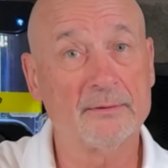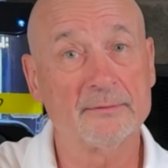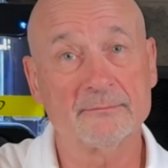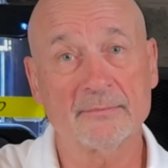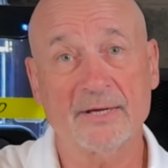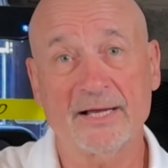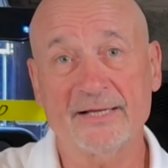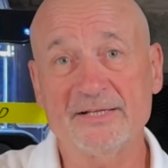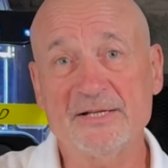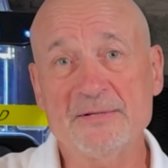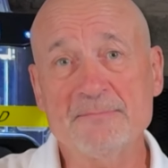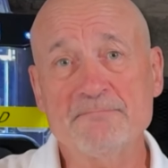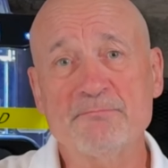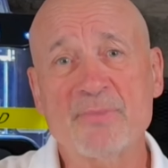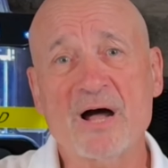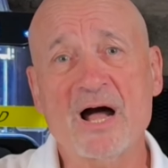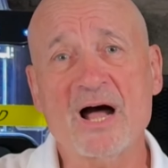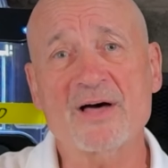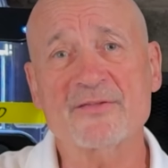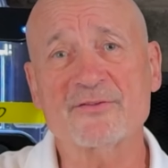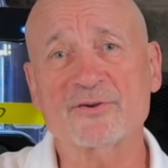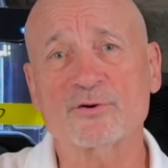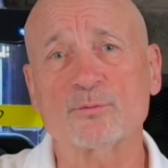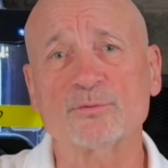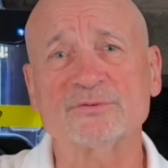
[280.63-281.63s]
I didn't
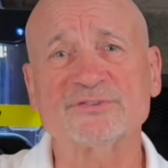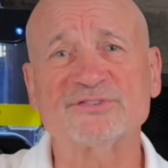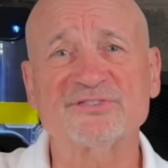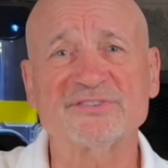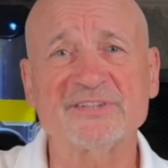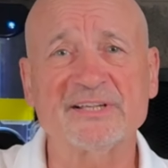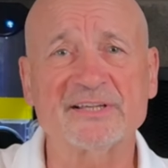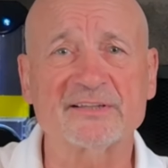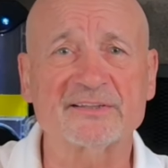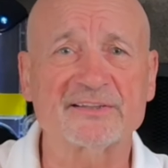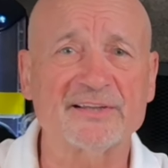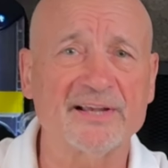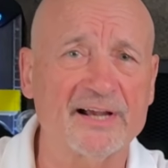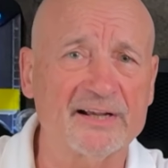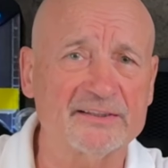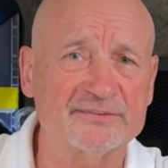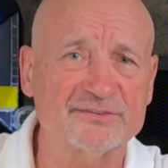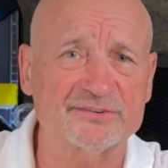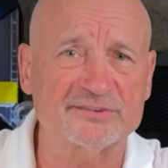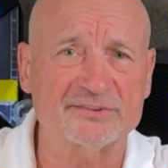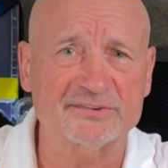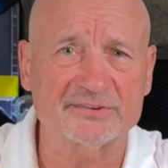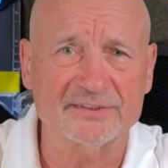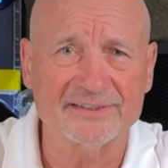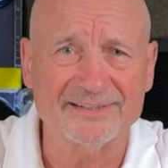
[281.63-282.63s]
bother with sync
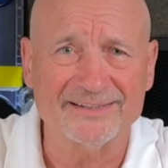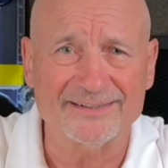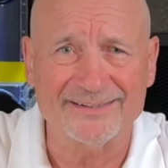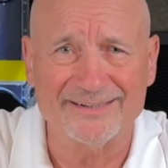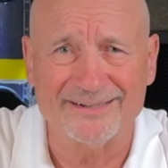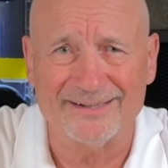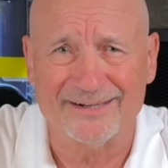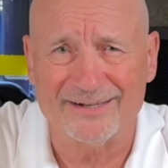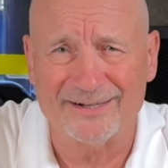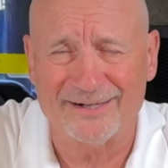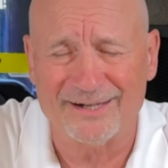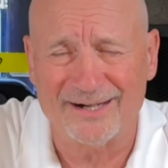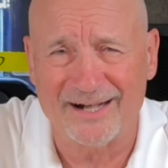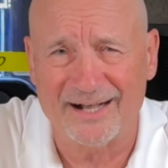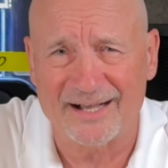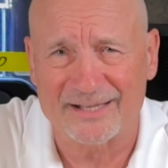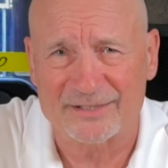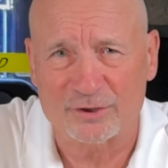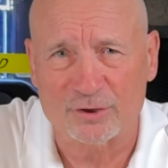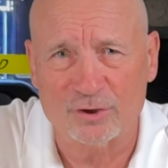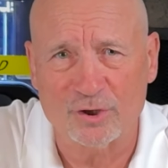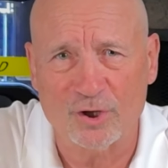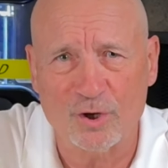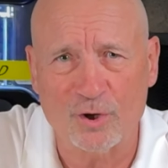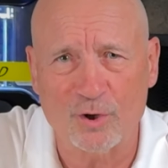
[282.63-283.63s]
tests on
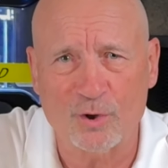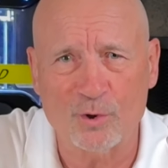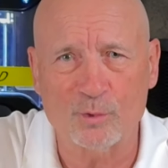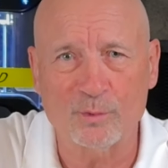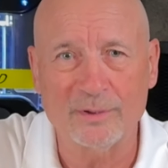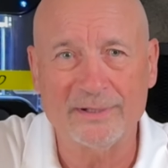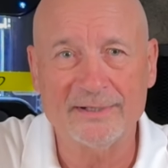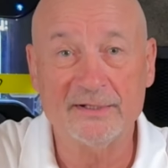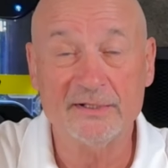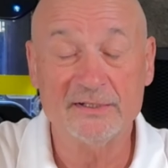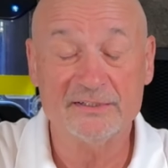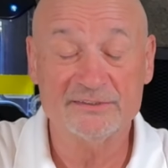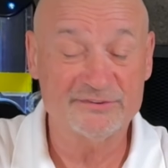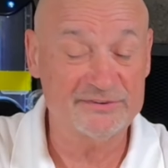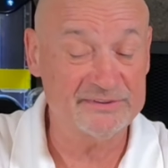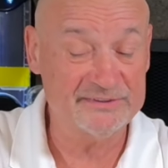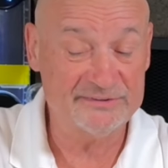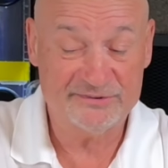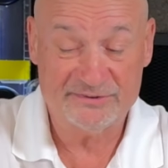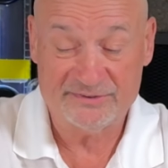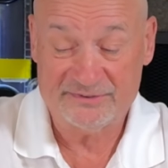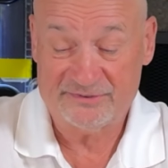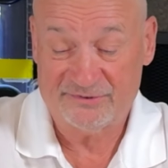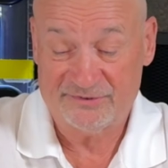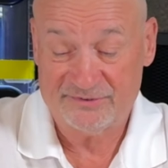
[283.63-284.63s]
low
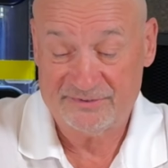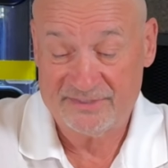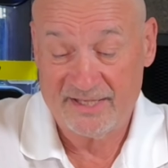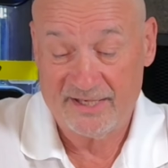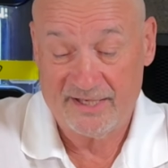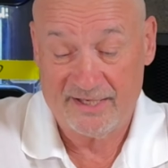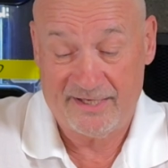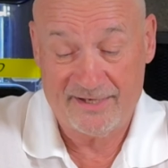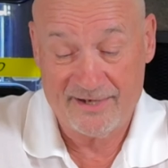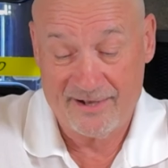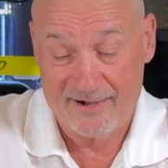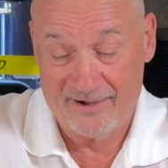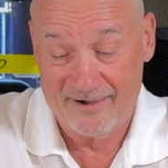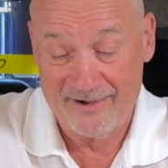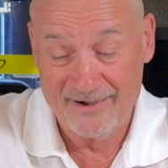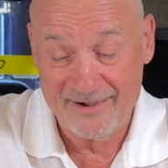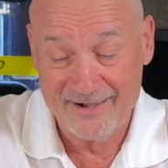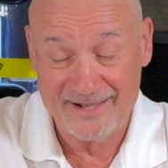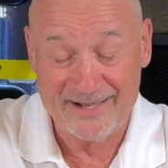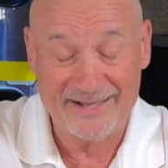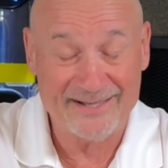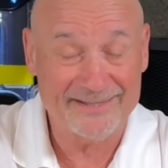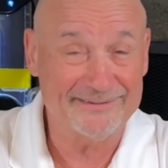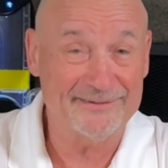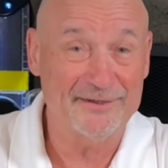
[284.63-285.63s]
since it stayed
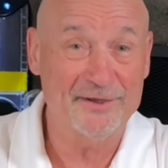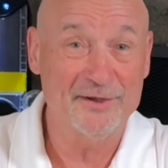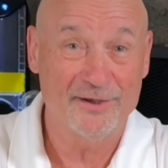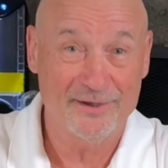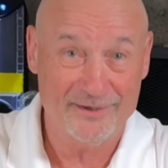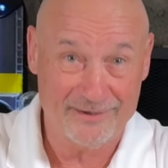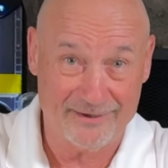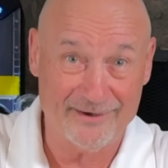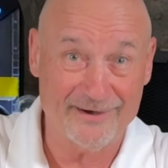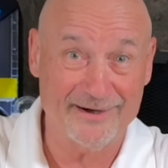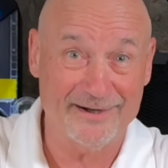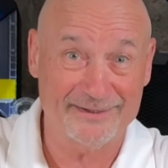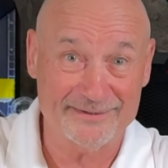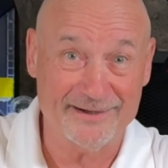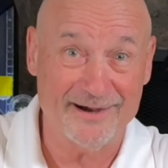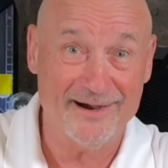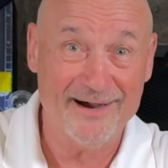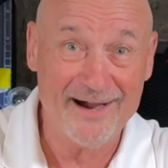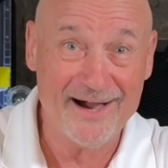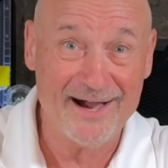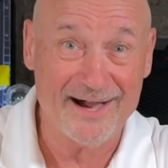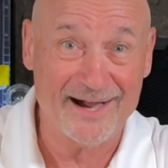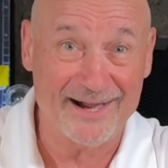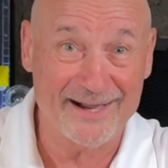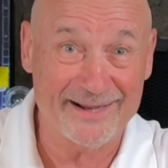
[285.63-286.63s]
on
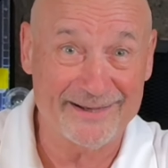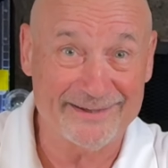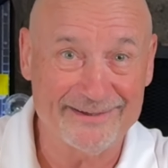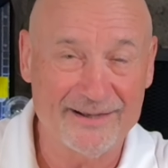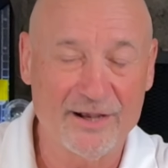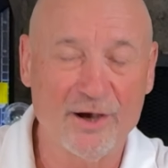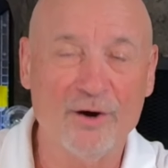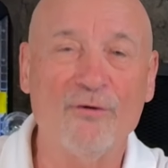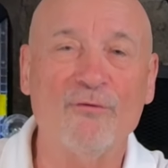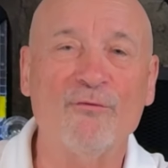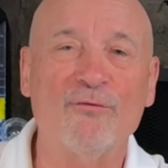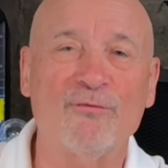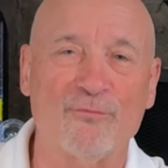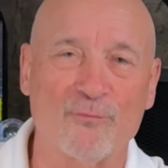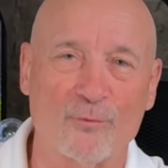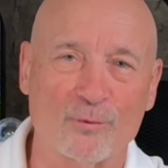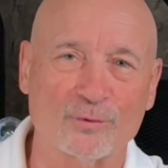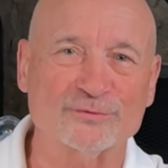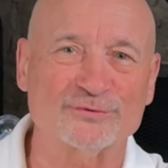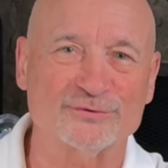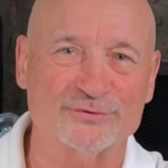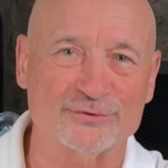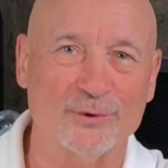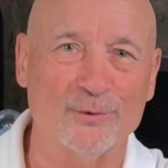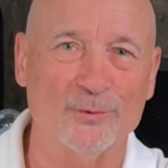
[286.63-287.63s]
high for
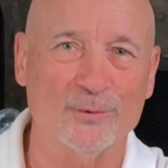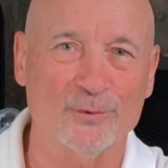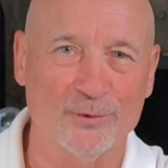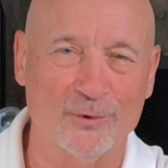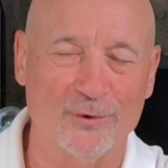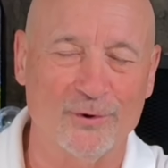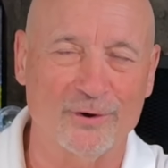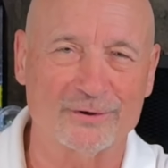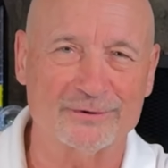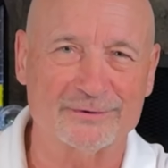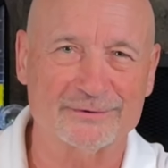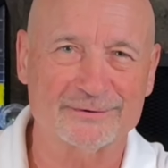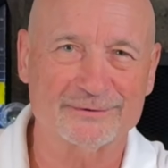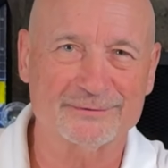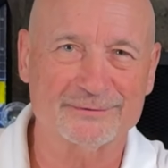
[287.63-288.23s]
so long.